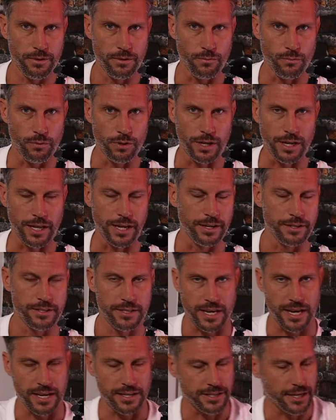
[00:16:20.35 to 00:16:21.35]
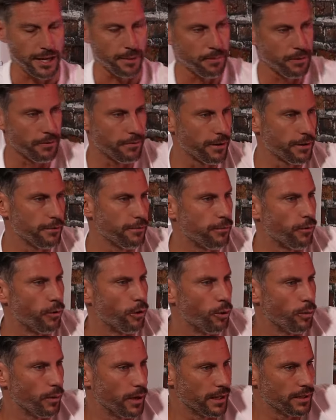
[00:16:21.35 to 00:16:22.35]
would let us catch up every
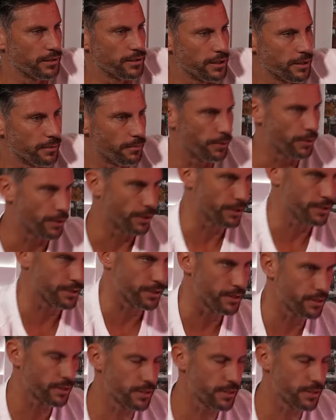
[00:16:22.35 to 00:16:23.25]
four weeks in person.